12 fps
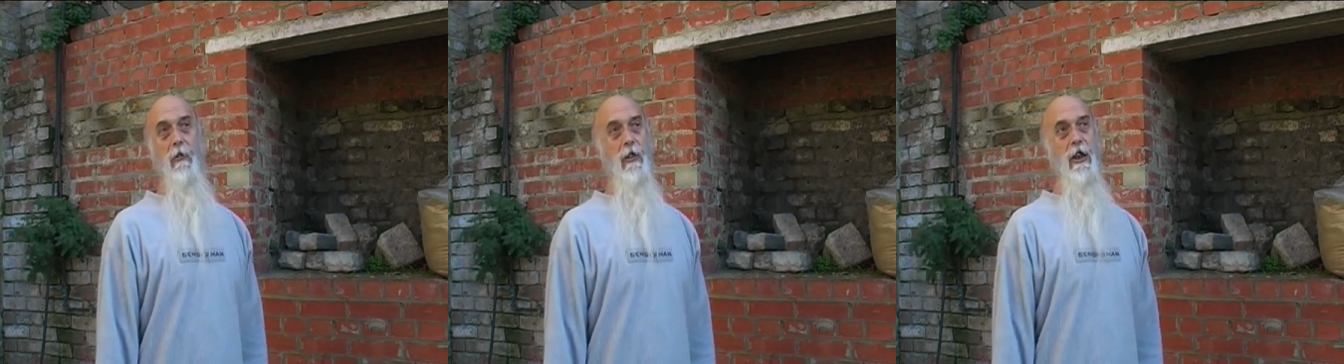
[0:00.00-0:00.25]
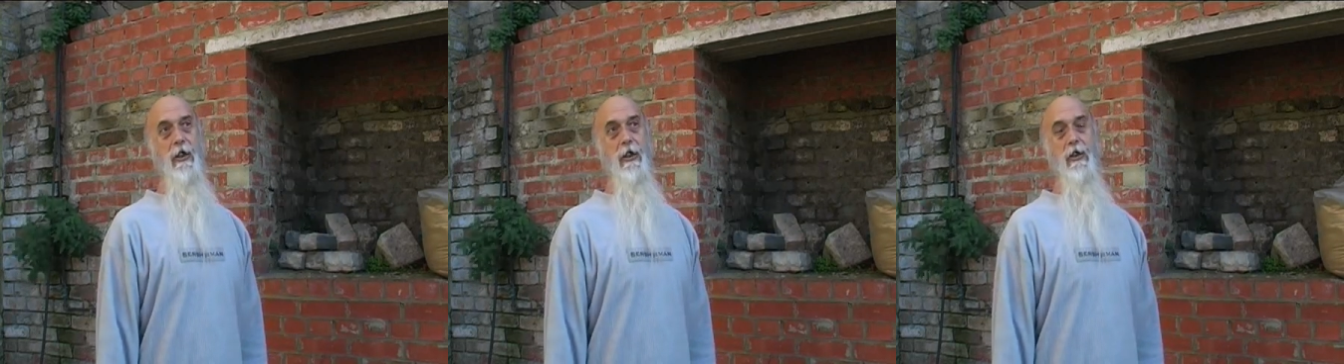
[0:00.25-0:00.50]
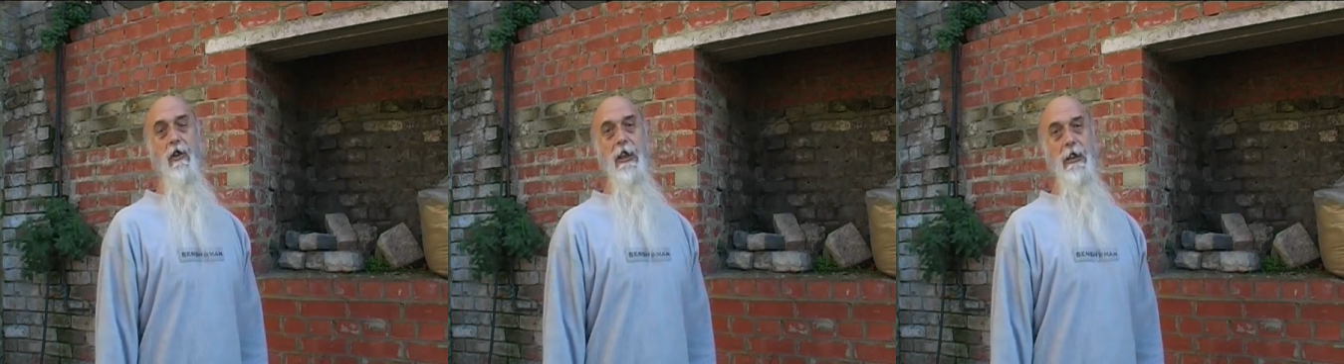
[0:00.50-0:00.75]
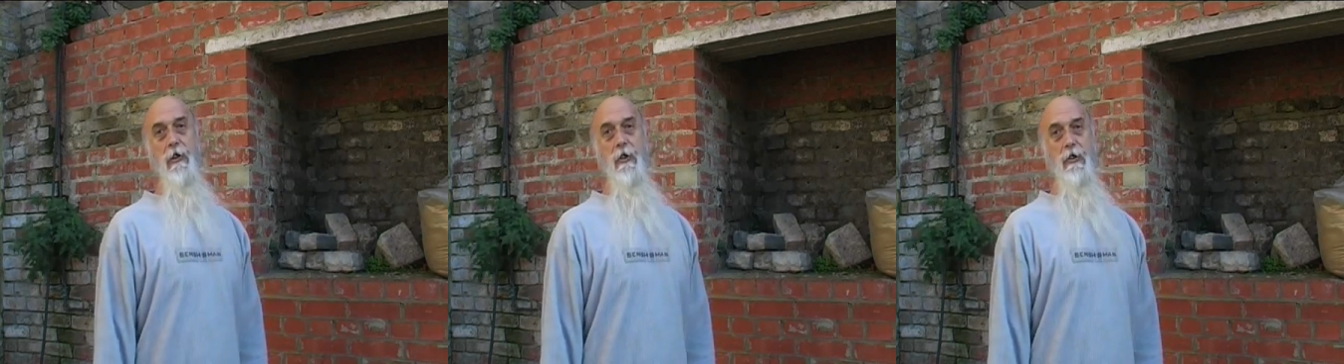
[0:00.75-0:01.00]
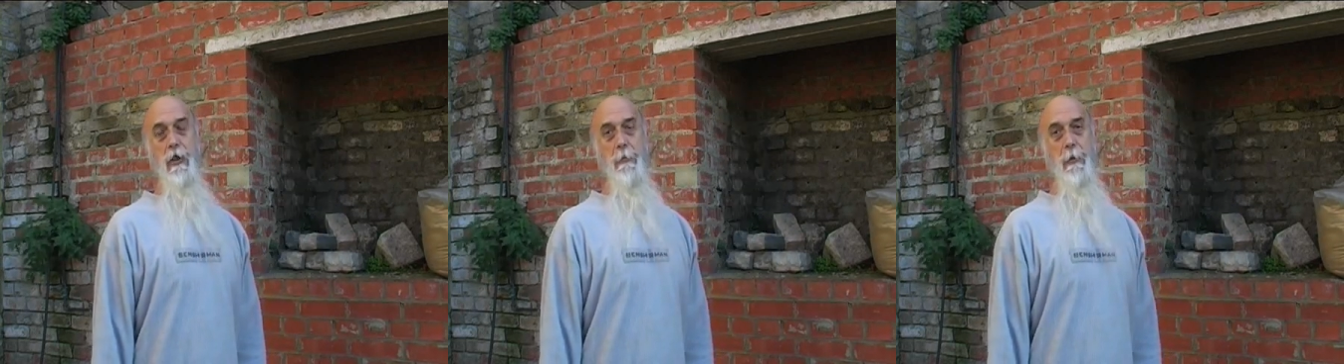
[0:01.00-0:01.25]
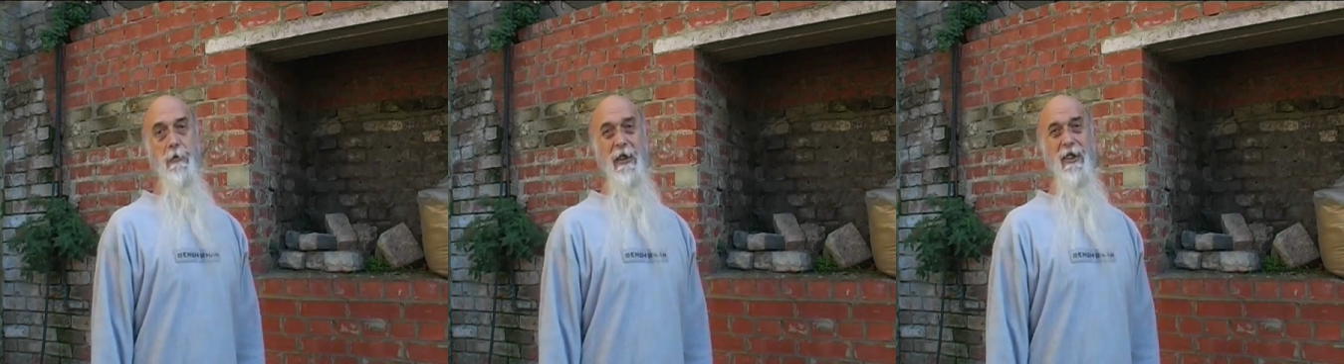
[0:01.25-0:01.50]
or another title on top
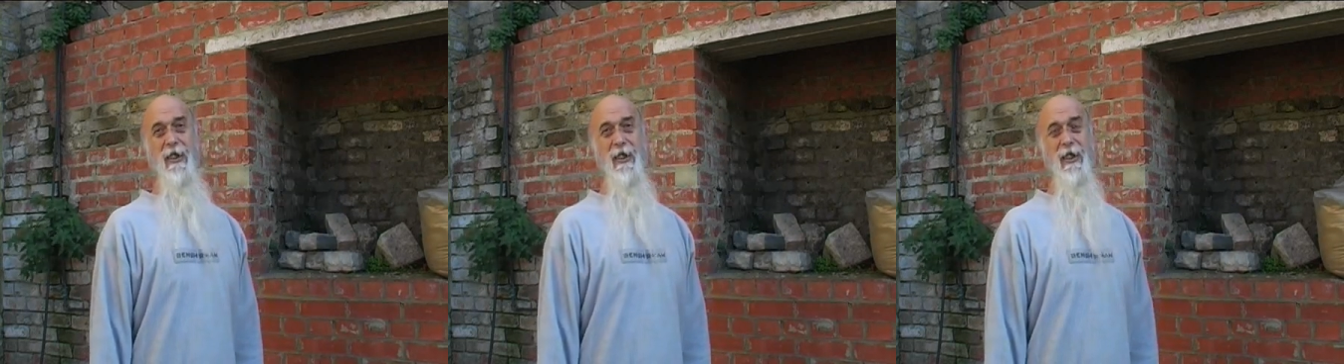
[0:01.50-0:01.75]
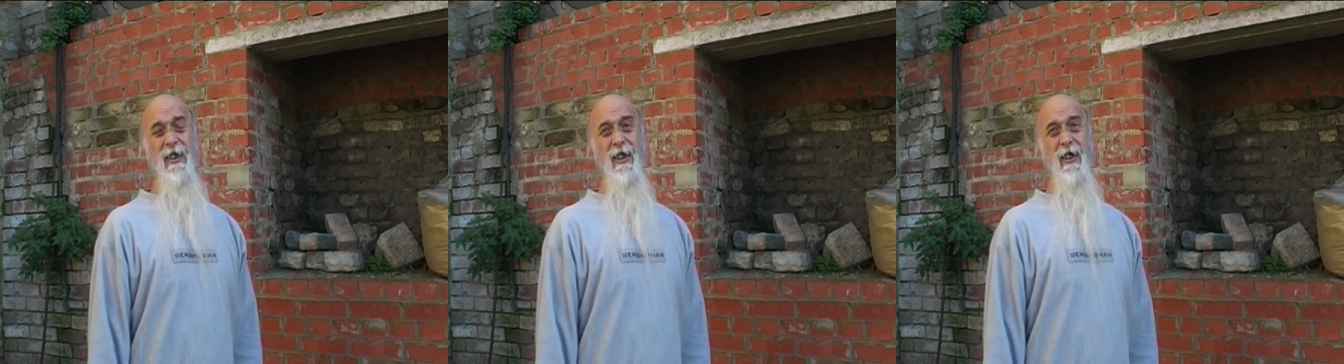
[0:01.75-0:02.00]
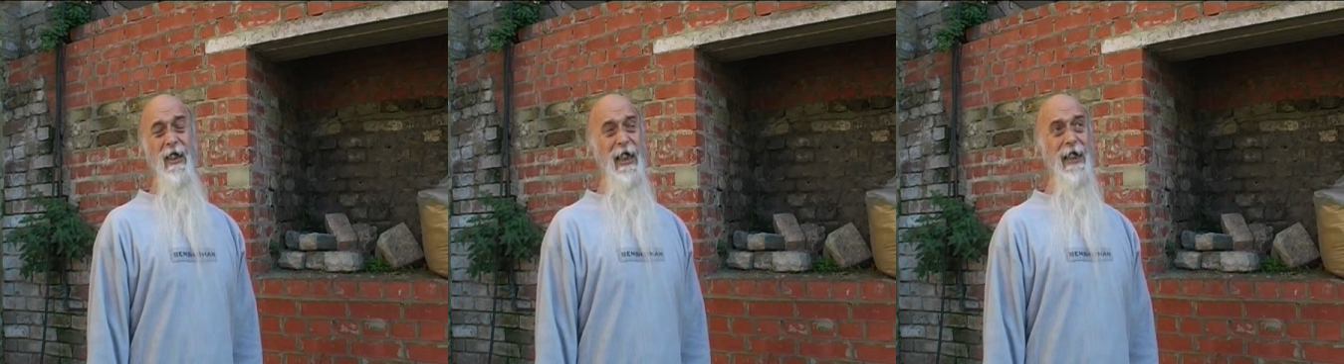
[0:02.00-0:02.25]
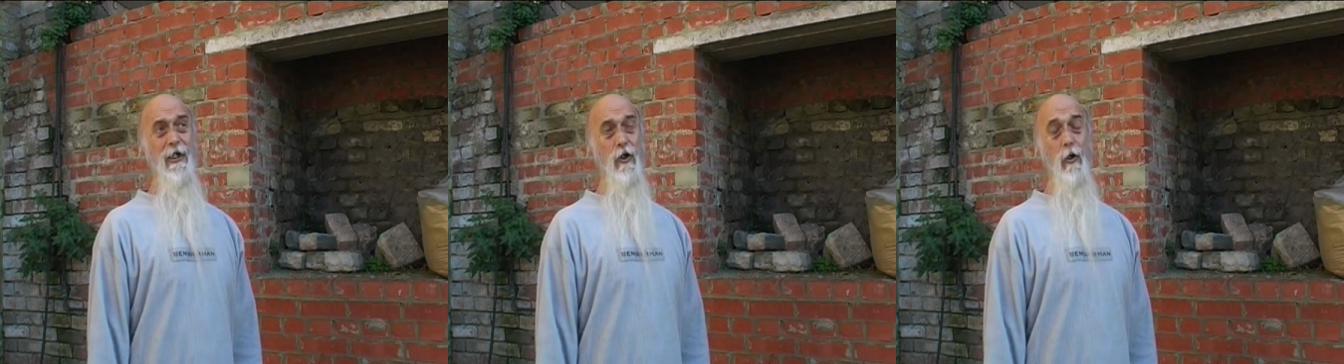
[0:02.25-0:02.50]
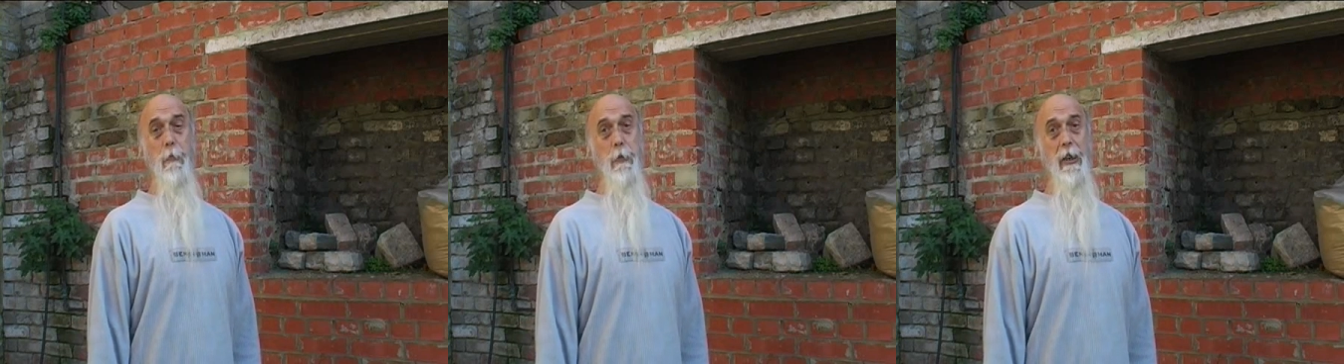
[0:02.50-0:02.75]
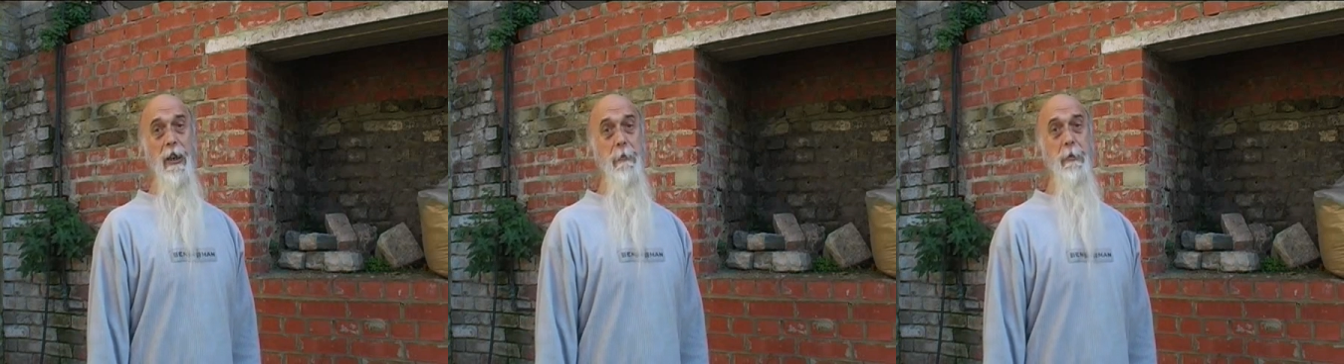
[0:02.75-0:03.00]
of it? Land law
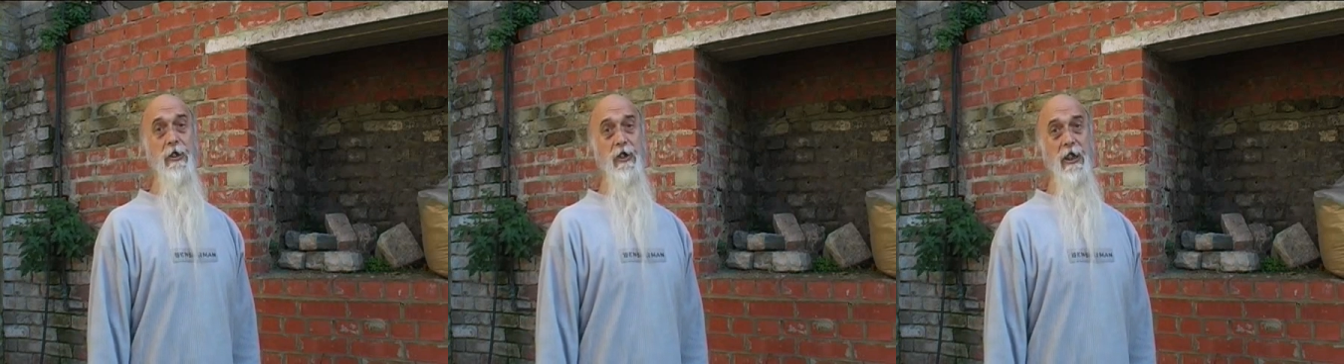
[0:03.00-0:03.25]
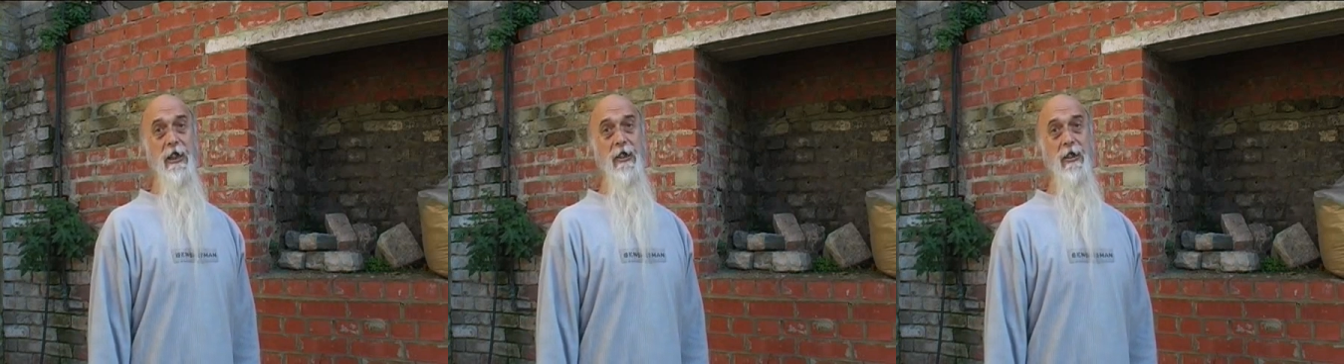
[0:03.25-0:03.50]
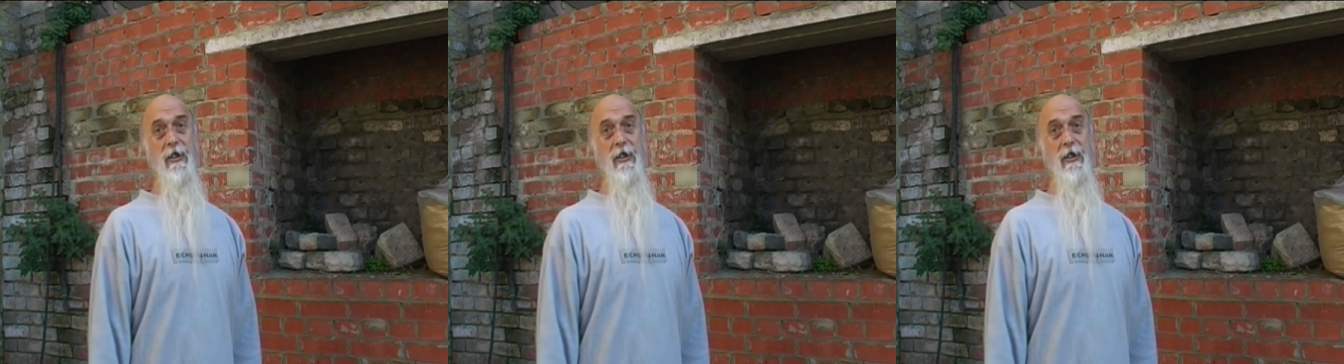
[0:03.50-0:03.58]
prohibits it.